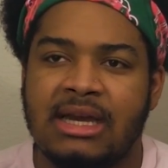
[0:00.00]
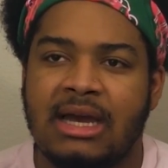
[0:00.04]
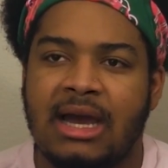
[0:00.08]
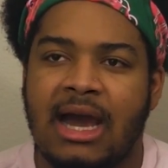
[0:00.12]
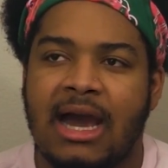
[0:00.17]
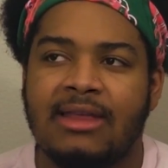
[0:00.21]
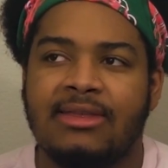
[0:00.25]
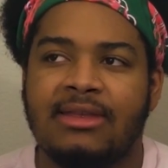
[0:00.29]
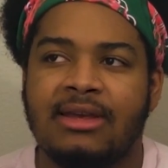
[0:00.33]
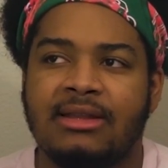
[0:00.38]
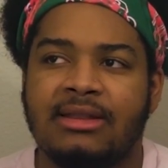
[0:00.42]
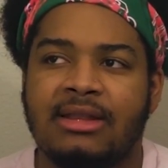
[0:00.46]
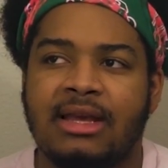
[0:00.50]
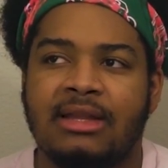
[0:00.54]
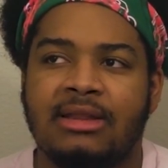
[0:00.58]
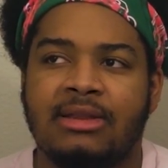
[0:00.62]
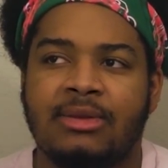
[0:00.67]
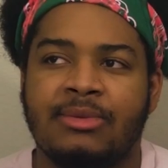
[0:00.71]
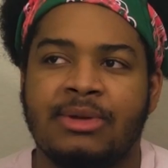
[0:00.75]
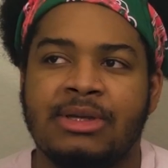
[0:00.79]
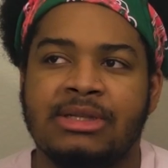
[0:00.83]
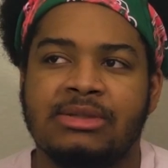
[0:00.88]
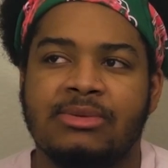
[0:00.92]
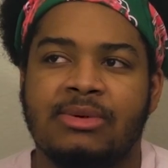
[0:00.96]
I think that the
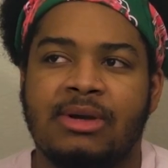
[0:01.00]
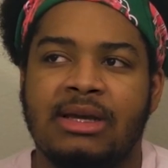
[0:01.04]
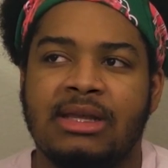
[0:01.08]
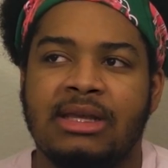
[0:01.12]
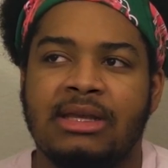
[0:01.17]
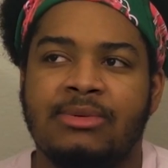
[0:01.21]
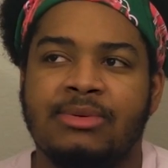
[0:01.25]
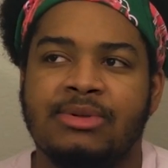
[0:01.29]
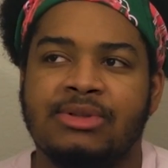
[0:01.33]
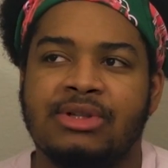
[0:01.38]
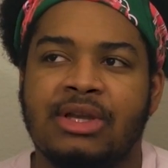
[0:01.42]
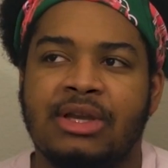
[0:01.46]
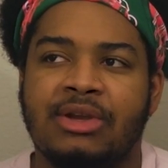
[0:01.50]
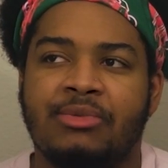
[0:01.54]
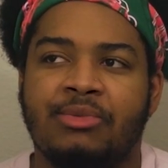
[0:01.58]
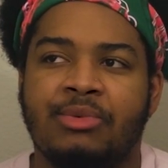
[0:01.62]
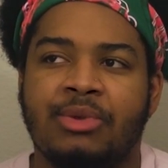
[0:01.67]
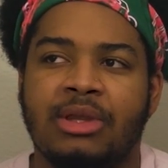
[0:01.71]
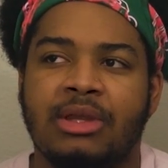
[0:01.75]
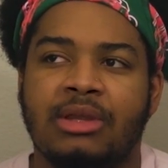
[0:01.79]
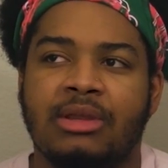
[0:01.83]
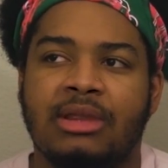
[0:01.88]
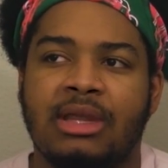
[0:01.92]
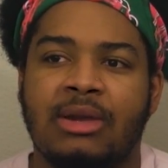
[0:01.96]
reason why he was like
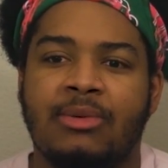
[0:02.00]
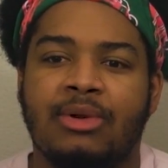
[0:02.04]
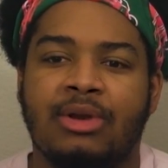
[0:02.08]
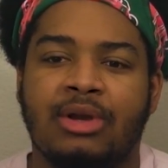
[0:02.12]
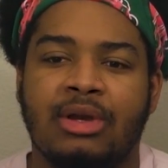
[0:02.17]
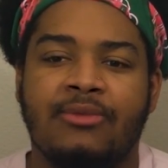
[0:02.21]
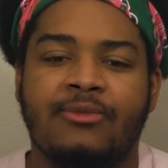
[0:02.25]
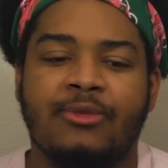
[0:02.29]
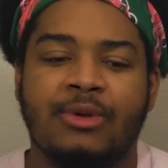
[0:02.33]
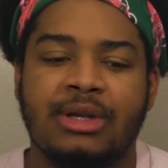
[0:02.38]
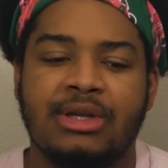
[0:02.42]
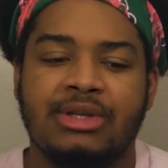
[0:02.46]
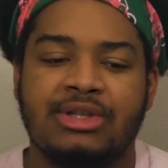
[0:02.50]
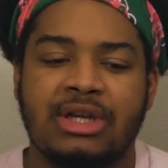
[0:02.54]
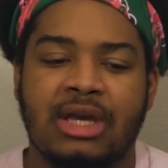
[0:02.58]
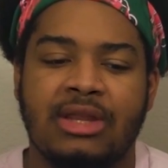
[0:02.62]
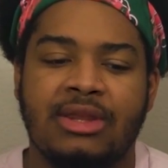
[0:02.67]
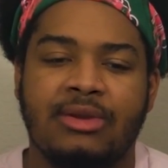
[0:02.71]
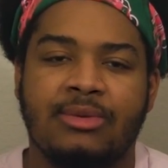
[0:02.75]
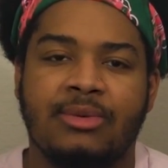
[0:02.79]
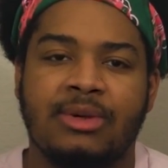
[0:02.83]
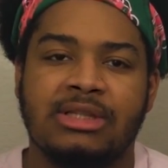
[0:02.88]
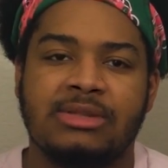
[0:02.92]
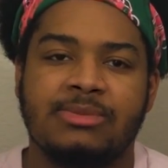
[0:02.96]
really, they were good for each
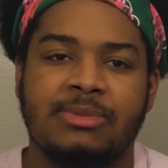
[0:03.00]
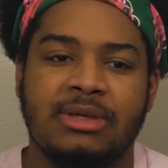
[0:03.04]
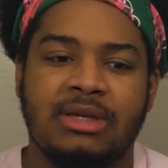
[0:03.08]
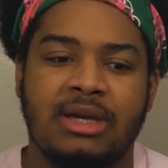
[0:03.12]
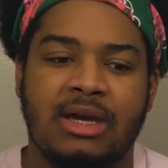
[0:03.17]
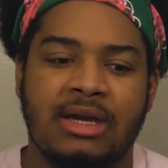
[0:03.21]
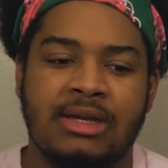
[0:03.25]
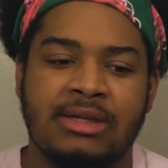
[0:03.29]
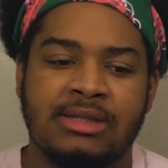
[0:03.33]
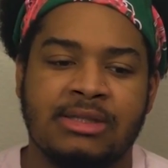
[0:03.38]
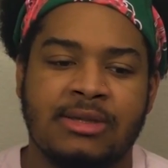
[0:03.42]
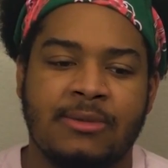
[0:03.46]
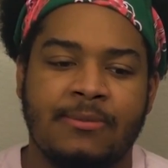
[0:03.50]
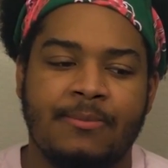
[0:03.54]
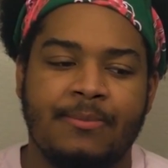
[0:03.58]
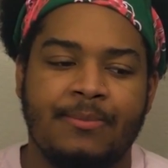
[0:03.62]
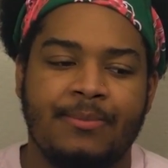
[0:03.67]
other was because,